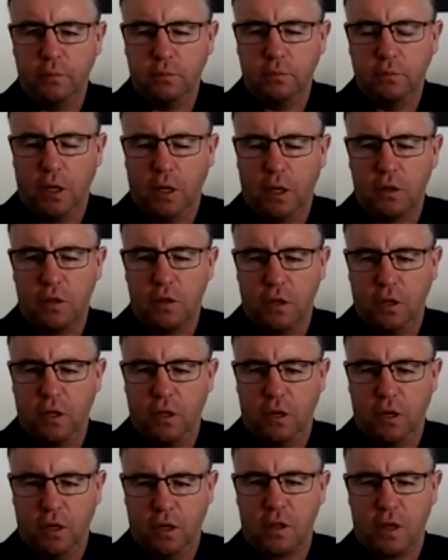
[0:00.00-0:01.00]

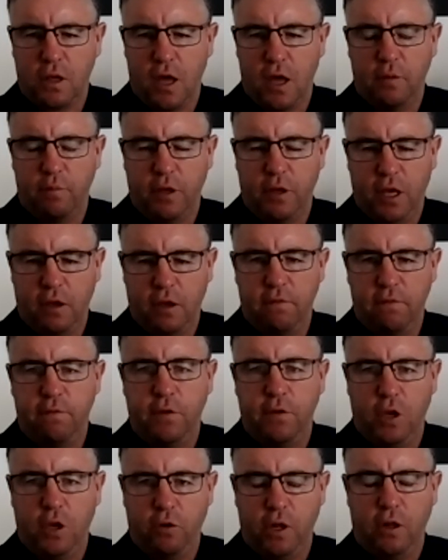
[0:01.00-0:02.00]
It is going to be a
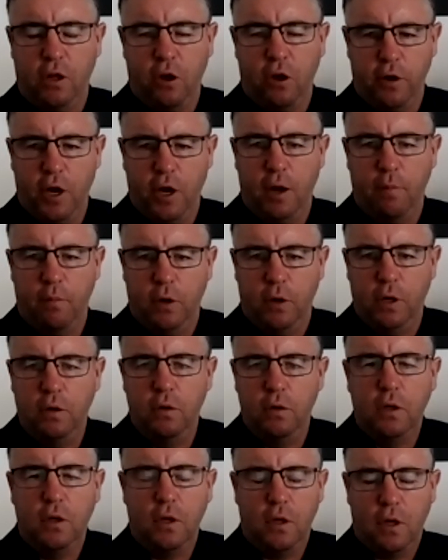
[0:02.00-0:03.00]
very low
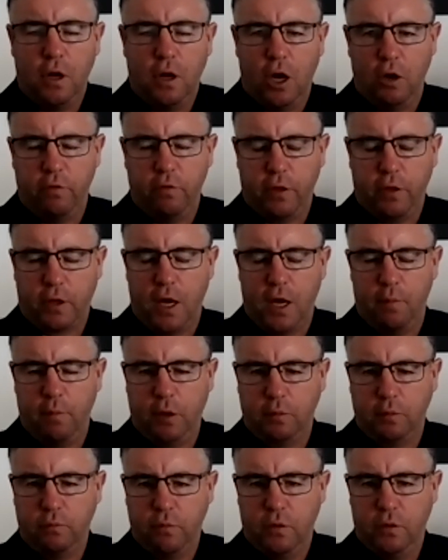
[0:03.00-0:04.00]
number over the
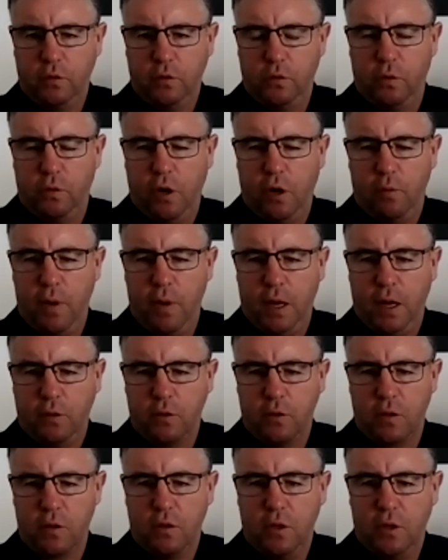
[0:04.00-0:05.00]
coming 12
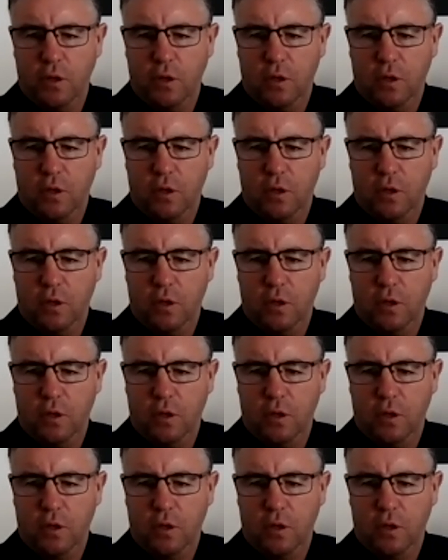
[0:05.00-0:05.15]
months.